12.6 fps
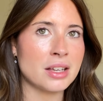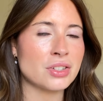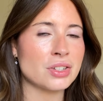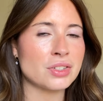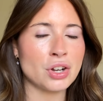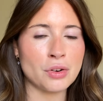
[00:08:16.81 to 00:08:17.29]
It's
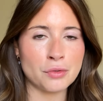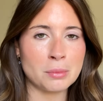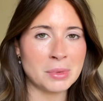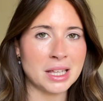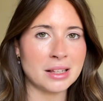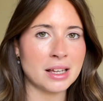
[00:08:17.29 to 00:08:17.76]
just not for
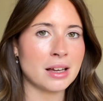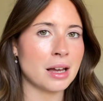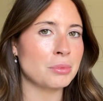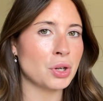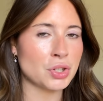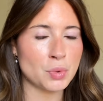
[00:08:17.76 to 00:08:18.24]
me. Like,
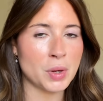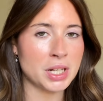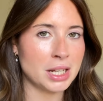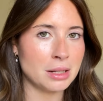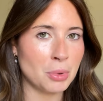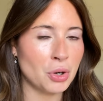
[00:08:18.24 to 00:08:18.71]
I'm not
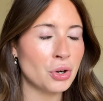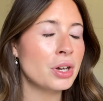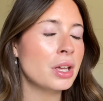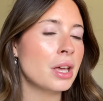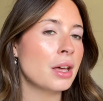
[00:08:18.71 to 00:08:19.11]
20 anymore.